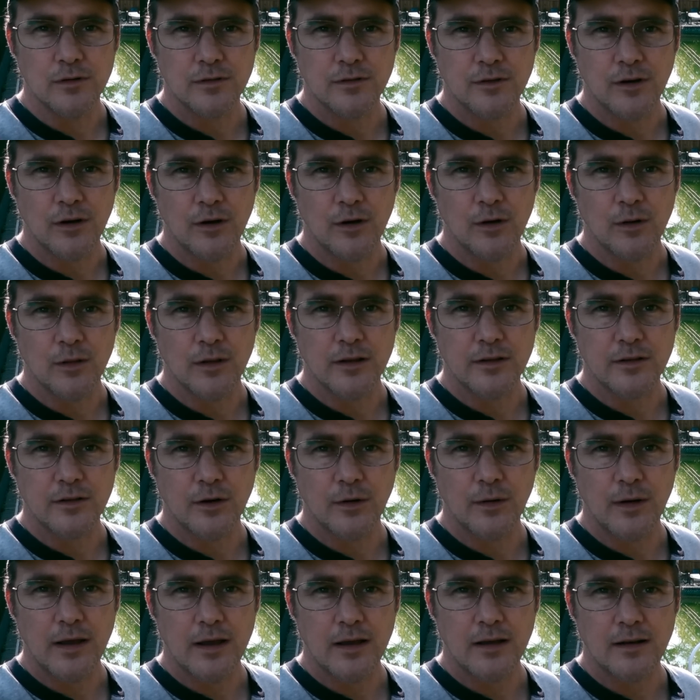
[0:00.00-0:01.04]
So let's go
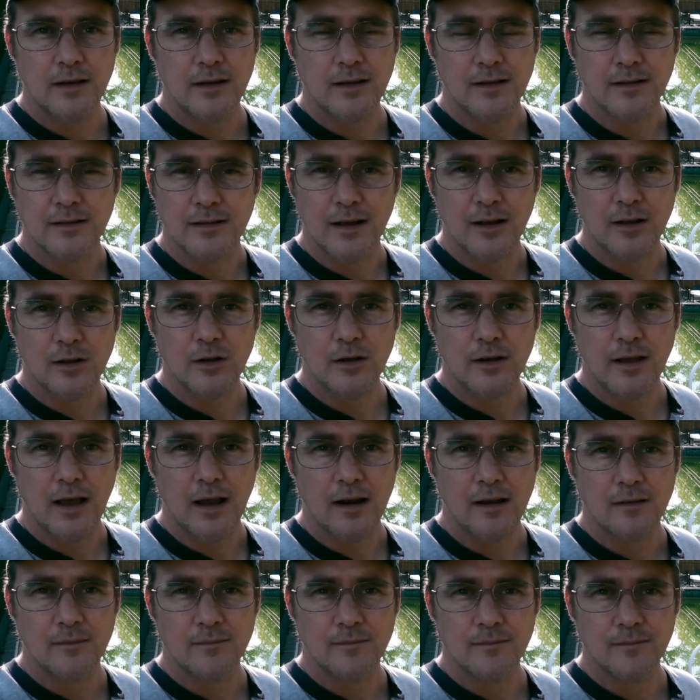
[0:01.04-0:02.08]
ahead and take a look at it.